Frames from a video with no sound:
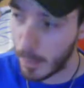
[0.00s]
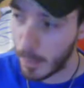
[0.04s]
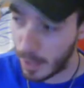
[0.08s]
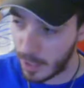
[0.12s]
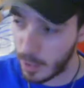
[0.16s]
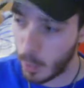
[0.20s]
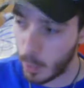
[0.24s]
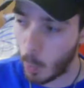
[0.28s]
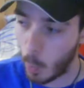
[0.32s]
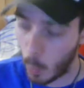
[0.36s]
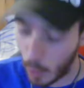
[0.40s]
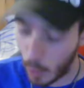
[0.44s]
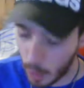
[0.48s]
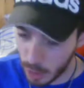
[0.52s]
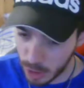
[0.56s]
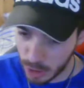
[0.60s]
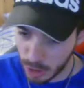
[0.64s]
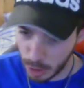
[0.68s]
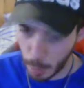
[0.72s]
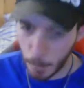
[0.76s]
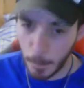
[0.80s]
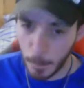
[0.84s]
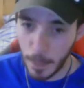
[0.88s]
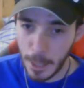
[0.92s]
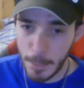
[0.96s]
And while
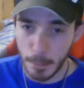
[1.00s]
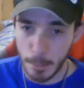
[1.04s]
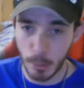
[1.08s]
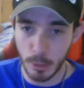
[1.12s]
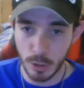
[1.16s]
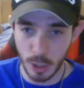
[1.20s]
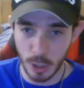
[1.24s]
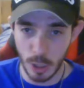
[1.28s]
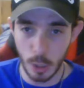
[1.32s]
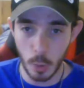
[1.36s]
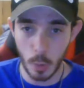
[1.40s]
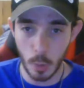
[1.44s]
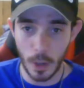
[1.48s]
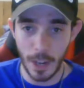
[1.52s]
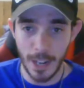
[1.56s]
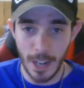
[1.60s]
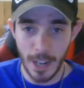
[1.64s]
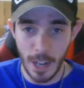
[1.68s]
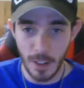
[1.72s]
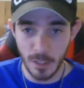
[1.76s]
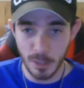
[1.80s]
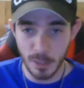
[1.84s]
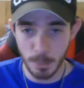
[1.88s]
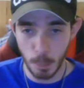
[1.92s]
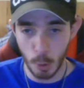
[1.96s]
some people do, I
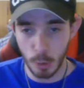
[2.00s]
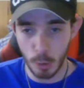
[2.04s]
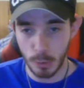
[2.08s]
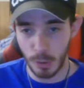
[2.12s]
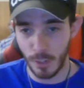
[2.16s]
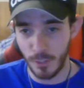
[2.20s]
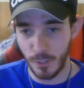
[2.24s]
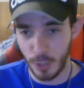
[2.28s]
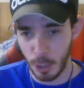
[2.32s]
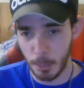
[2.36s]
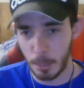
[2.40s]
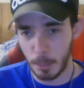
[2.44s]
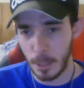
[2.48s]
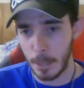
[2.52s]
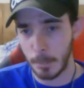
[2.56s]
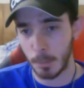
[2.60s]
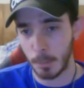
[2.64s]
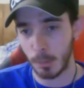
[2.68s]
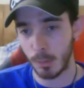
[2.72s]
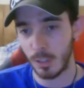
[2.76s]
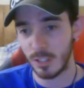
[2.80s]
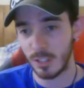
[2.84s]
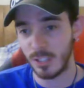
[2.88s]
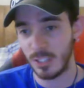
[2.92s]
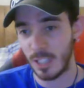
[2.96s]
have spoken to a few
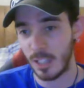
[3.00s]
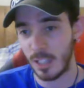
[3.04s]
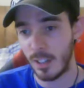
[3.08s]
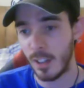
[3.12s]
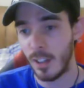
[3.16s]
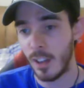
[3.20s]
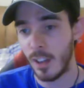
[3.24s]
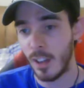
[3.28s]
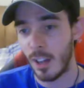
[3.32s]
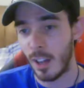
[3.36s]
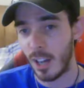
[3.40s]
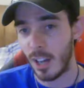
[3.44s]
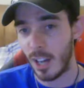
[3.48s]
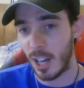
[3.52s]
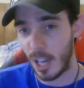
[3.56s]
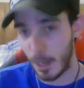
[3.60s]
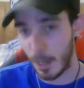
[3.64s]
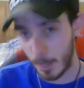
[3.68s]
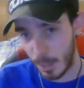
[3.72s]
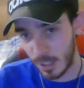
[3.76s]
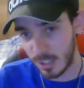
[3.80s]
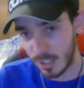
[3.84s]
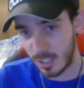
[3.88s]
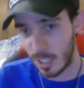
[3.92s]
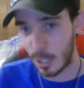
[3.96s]
people and said
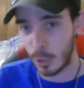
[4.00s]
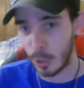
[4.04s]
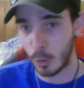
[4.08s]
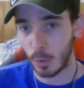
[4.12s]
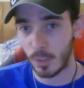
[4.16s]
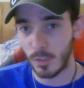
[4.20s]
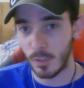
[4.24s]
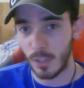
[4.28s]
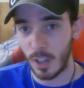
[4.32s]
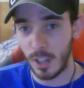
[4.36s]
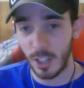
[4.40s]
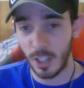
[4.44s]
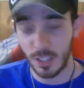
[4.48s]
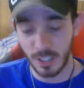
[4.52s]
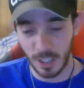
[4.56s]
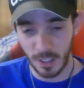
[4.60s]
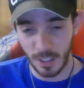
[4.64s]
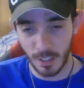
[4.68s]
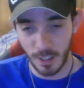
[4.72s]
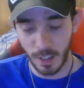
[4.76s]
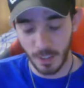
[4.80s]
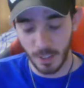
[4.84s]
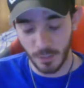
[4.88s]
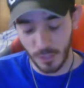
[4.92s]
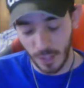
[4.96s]
I'm asexual, and
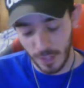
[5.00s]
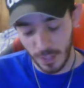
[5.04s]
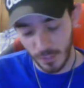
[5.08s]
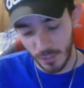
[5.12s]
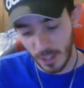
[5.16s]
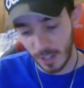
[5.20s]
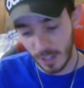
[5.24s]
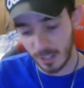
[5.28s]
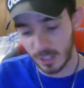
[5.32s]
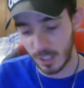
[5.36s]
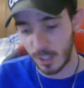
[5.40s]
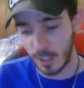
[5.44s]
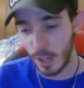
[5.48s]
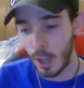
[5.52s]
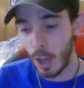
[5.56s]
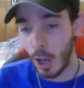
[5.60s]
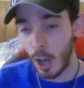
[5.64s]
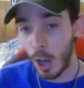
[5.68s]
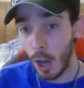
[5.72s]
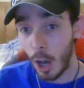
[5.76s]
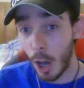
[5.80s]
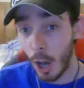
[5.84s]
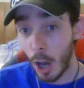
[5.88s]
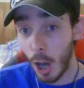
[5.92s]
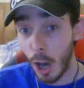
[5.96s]
then they've said,
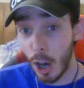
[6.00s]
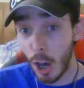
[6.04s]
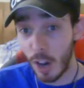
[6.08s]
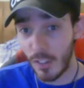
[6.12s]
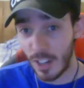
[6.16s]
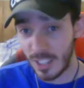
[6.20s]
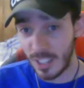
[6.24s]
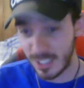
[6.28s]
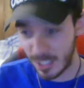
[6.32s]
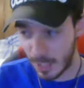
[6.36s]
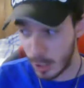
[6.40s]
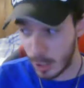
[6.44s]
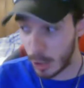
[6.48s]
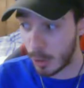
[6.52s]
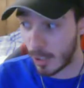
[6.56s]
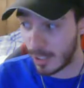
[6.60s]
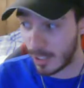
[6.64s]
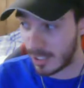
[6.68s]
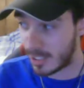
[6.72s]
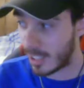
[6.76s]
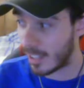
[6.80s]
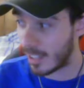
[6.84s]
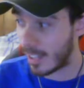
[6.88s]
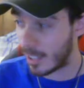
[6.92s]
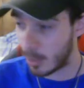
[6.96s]
oh, that's
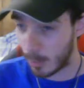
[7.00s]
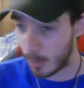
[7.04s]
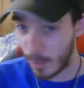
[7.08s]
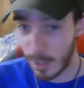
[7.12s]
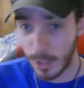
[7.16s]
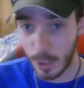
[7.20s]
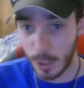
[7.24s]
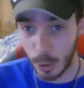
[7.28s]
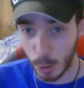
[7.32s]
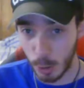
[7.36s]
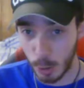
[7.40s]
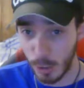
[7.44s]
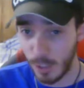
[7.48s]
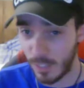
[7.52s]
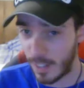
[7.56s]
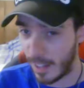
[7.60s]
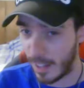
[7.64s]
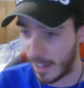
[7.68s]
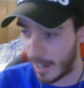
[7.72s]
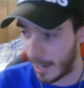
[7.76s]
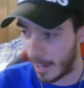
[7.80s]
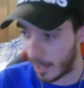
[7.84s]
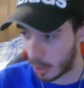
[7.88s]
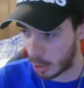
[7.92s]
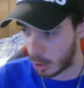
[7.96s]
interesting, that's really cool,
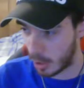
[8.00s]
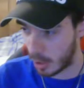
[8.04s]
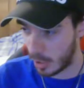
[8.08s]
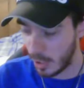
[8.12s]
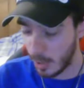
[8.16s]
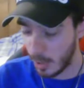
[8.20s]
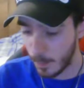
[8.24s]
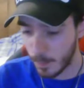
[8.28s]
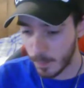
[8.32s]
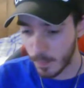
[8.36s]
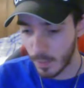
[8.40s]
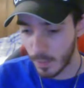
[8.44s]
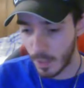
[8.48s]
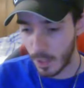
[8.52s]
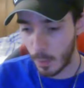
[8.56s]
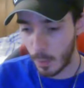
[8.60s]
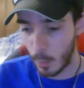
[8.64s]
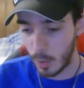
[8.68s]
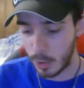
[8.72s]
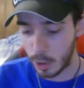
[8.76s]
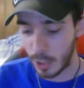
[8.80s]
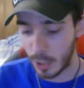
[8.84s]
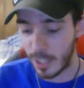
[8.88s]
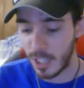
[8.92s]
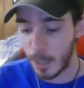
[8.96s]
that actually.
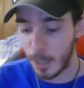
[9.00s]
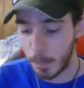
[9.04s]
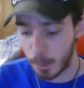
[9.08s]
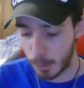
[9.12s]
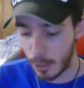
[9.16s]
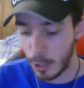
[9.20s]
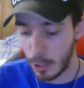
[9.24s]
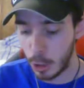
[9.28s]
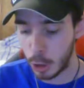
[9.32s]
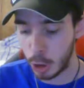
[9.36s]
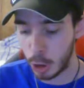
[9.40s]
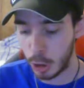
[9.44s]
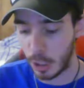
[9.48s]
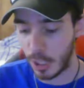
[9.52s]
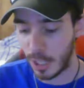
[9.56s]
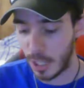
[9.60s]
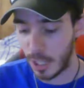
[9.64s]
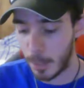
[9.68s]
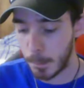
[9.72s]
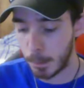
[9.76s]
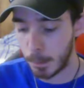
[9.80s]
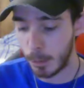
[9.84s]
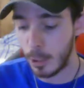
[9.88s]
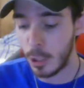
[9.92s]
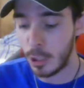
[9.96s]
Which I appreciate. I
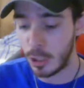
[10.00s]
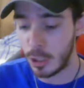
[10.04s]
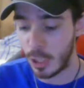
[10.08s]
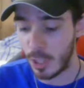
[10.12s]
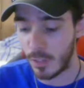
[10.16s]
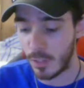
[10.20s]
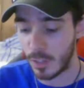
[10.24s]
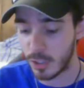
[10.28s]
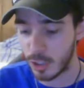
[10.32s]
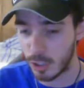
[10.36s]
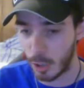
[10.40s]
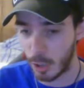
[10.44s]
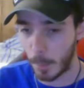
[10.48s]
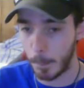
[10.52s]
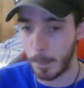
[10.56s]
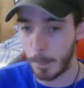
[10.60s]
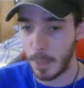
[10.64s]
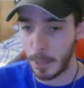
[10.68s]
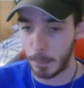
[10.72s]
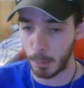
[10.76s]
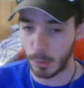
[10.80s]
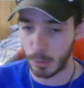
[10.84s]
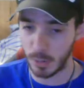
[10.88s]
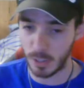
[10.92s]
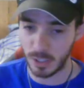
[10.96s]
appreciate that some
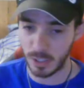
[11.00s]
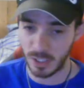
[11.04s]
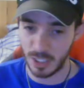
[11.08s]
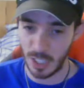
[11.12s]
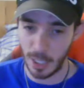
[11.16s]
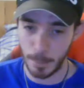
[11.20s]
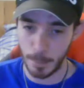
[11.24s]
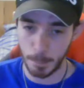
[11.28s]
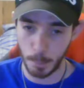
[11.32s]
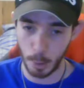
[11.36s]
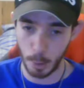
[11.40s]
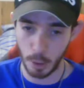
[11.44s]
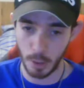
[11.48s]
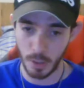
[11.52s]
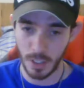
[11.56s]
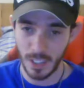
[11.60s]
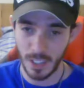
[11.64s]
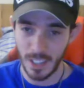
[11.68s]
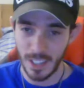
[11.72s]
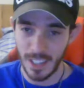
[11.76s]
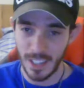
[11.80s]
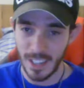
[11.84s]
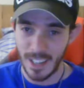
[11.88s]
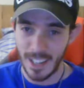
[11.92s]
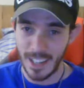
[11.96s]
people understand, but
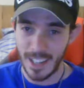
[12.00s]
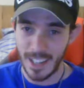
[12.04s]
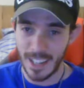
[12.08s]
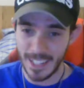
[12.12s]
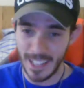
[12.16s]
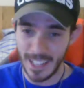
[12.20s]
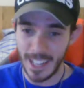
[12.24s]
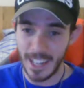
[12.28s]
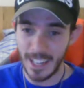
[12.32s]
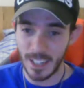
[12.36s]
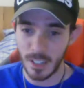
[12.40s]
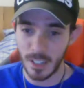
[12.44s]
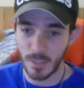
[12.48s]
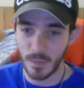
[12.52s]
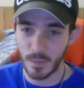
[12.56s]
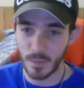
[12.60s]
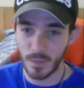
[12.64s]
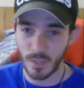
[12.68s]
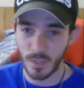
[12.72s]
again,